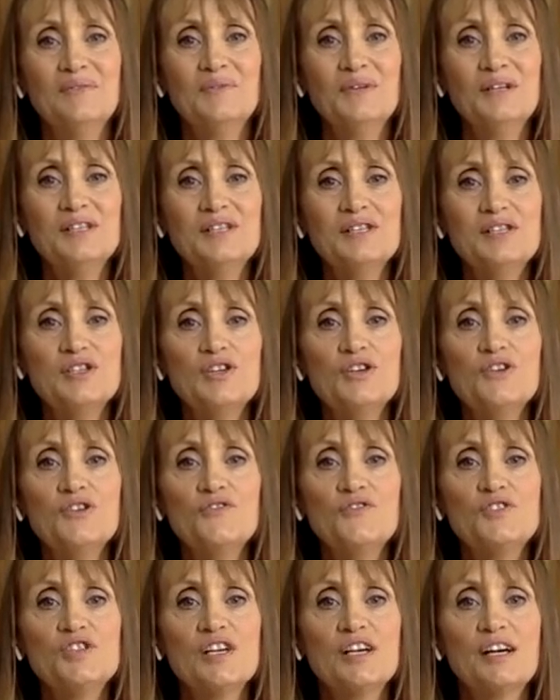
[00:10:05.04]
And then once
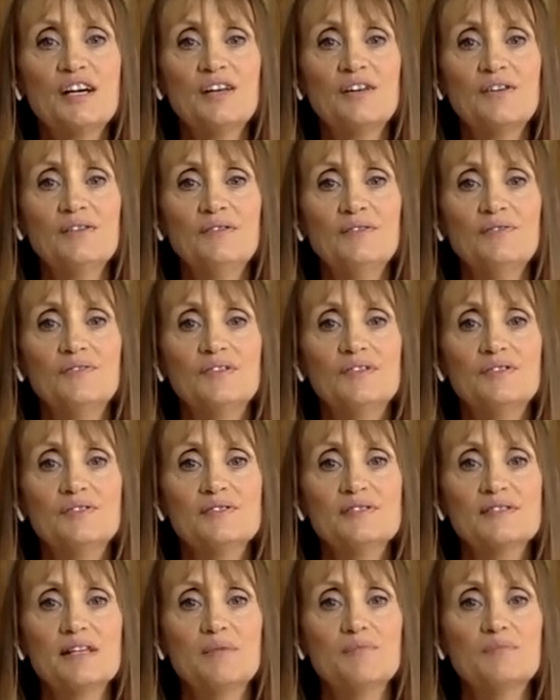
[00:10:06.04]
you've done
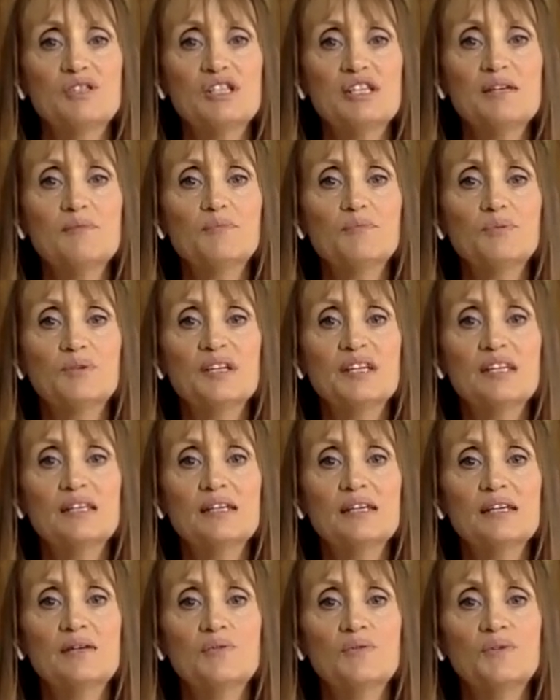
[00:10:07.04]
some deep
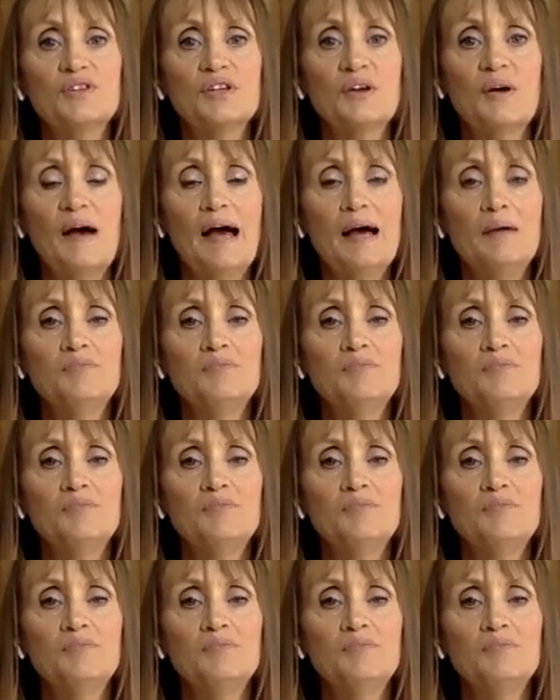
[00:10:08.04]
breathing with your